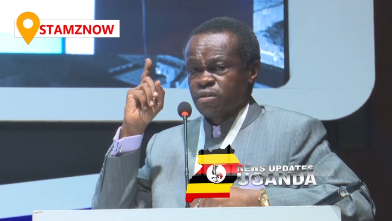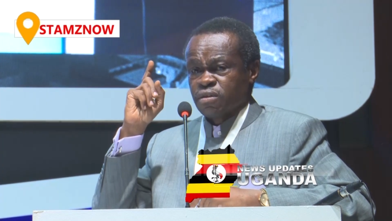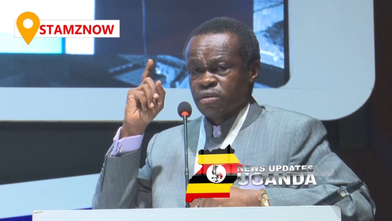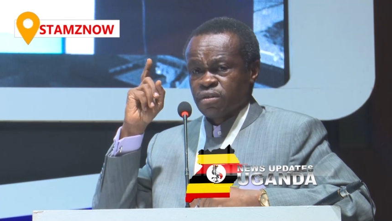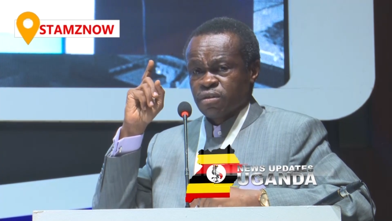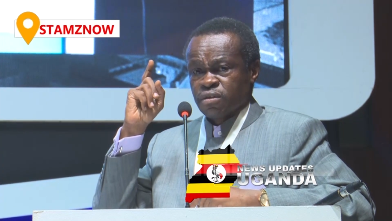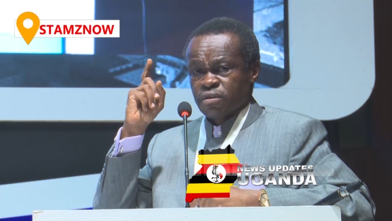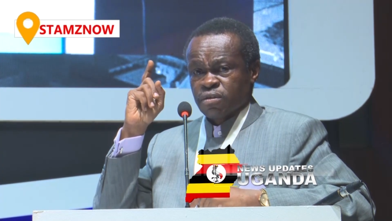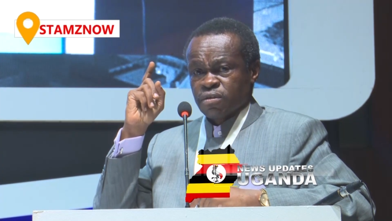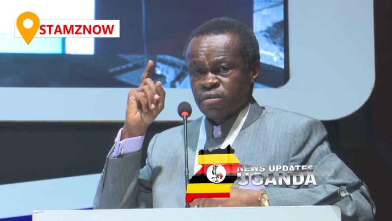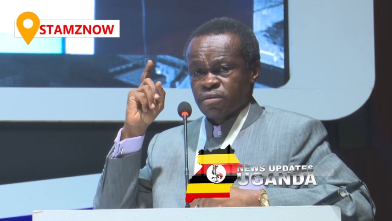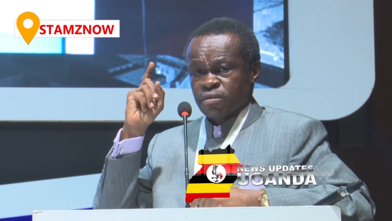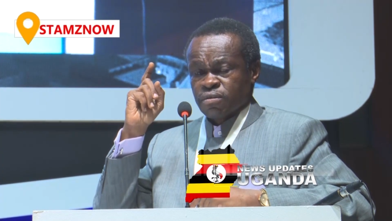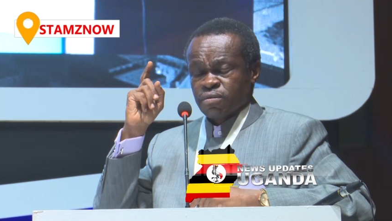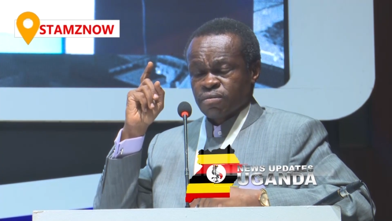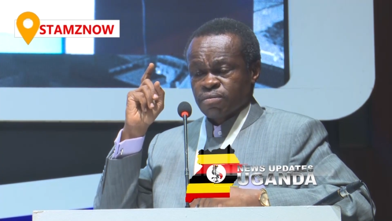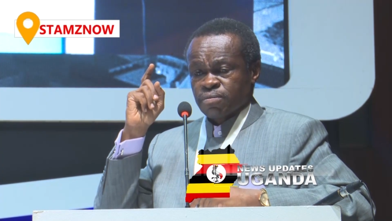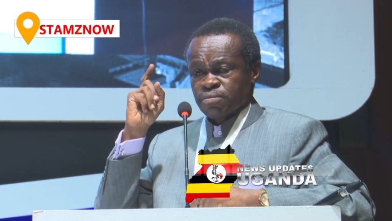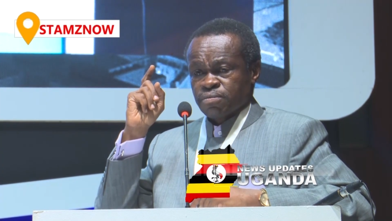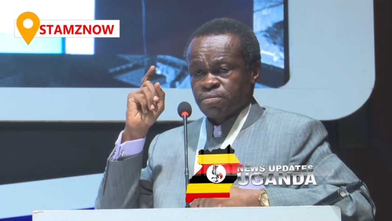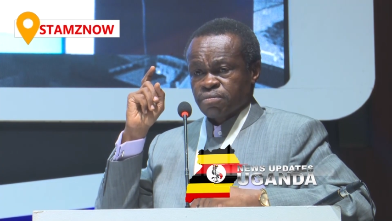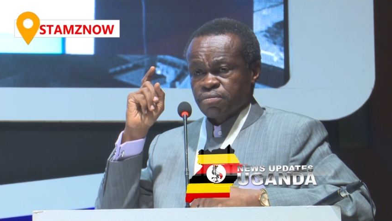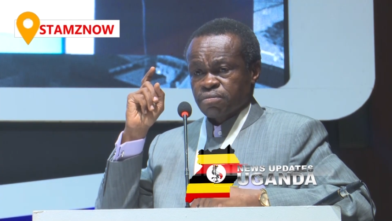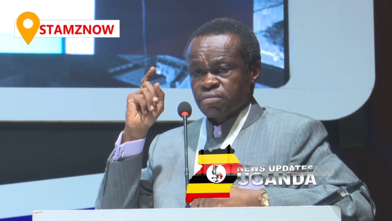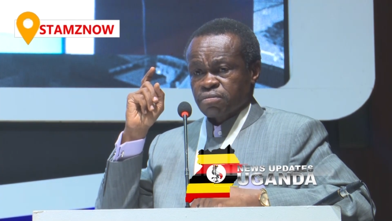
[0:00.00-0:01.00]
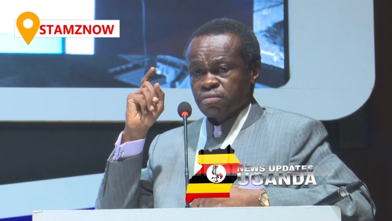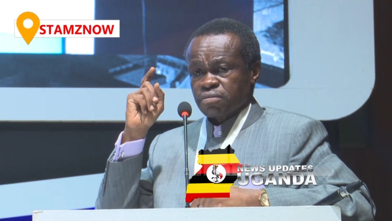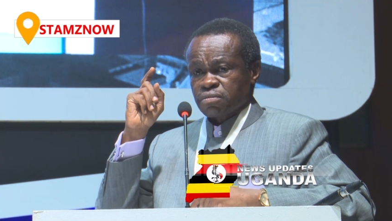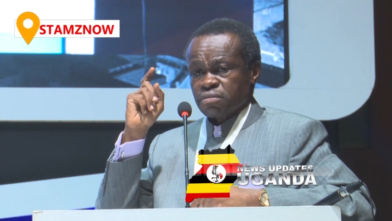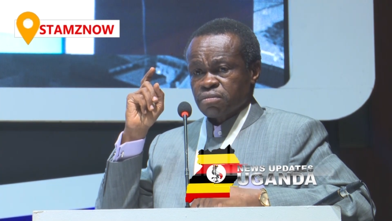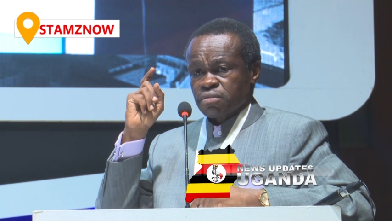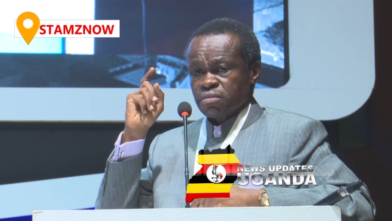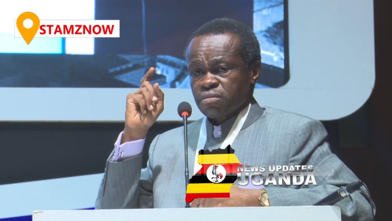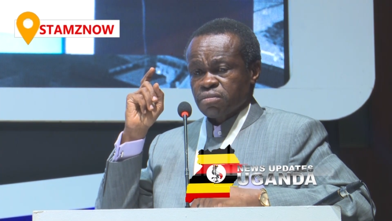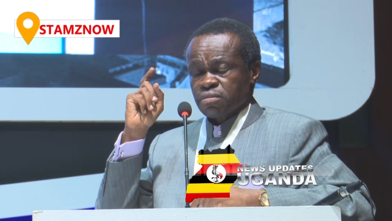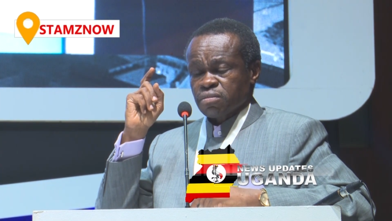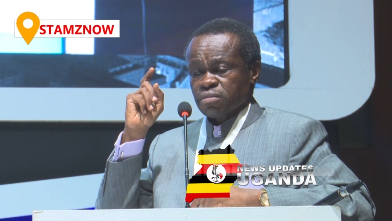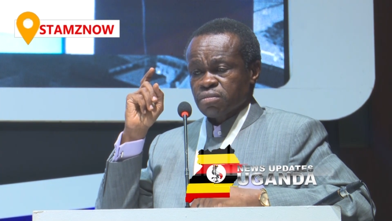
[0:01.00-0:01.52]

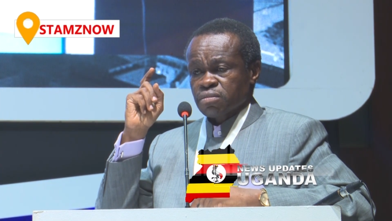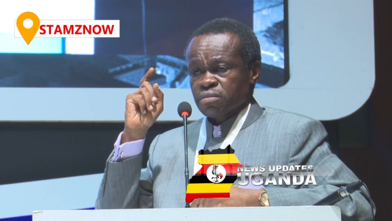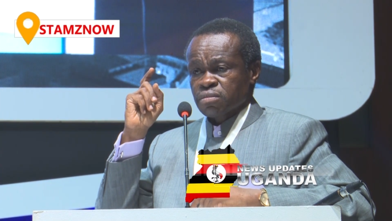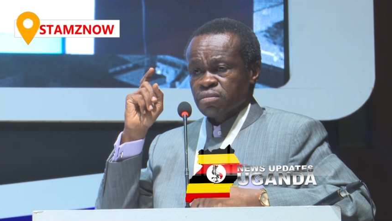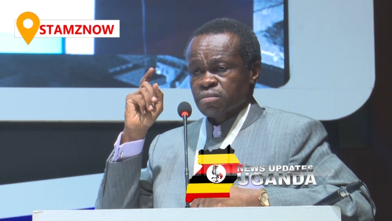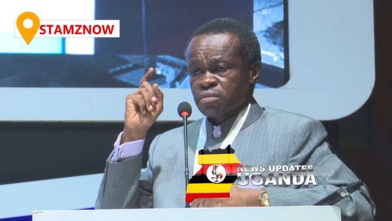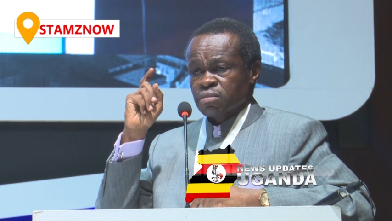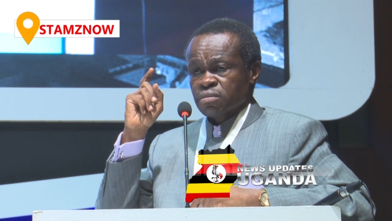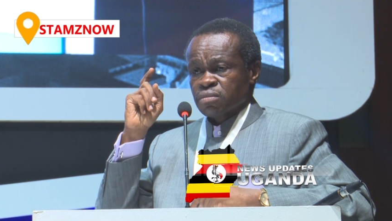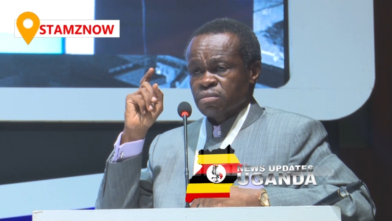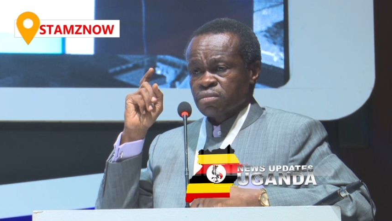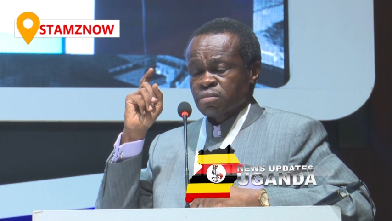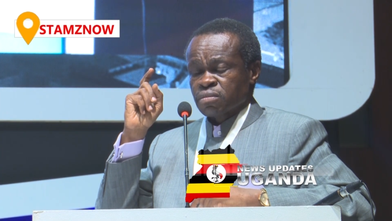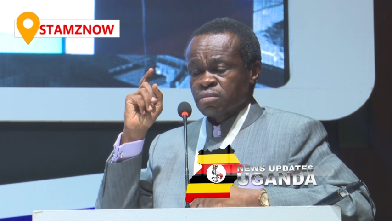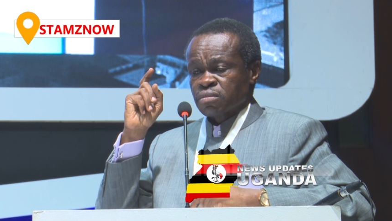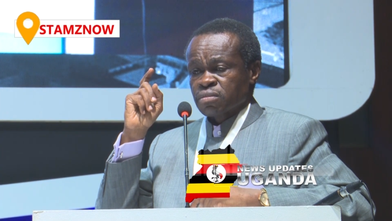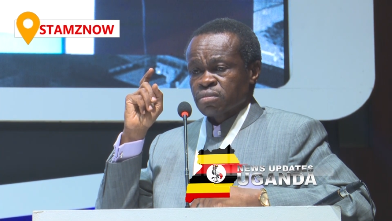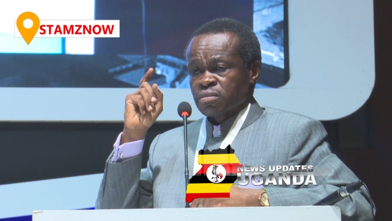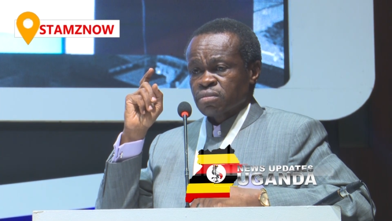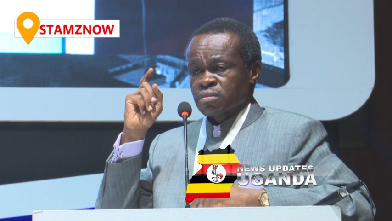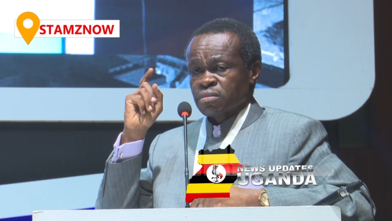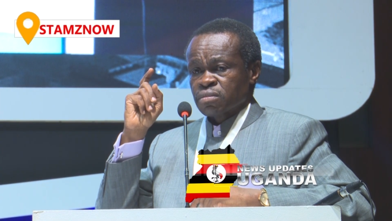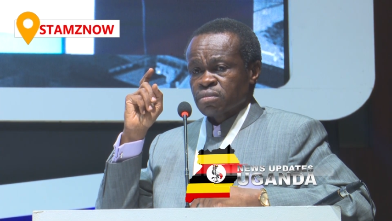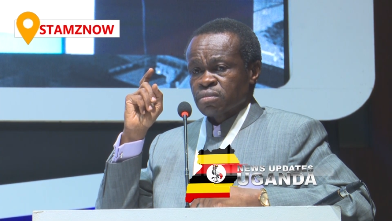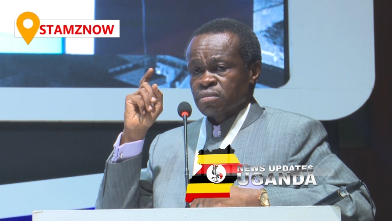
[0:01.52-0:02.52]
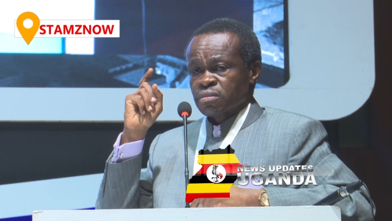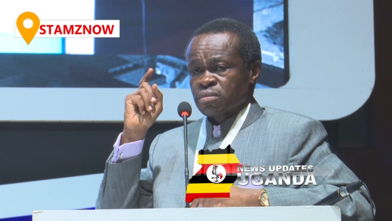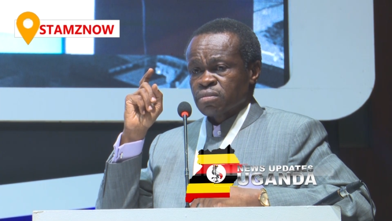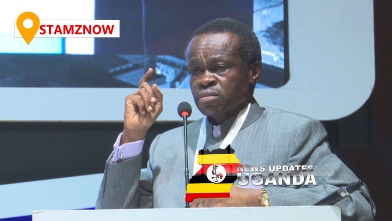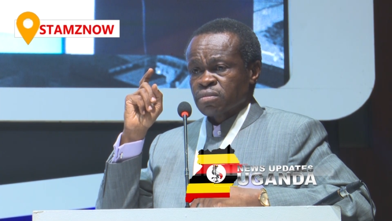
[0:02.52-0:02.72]
Nobody speaks.